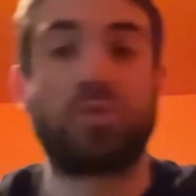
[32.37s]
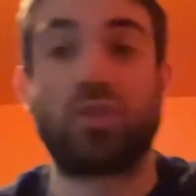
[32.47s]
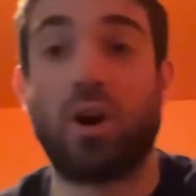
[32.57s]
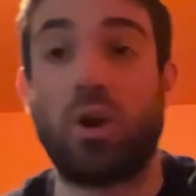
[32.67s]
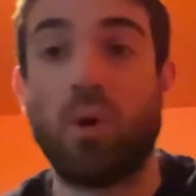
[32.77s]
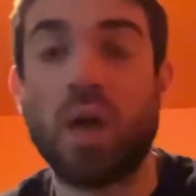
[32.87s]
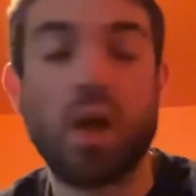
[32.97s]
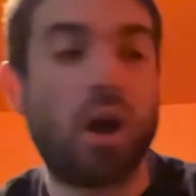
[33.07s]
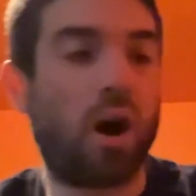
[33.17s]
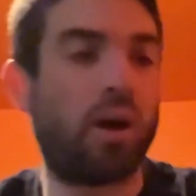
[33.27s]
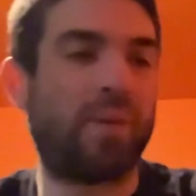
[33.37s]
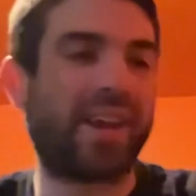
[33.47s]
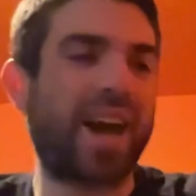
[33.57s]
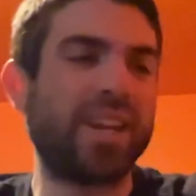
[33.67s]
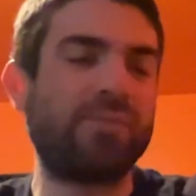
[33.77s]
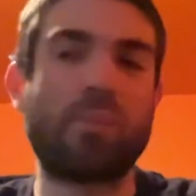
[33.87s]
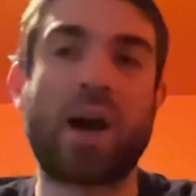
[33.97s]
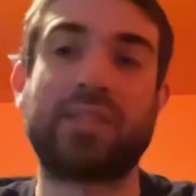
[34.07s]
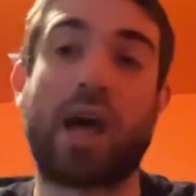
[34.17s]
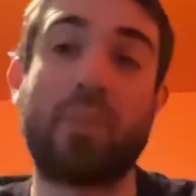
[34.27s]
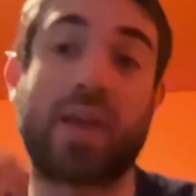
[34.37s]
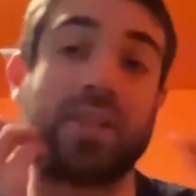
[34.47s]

So I got it from Hot Topic.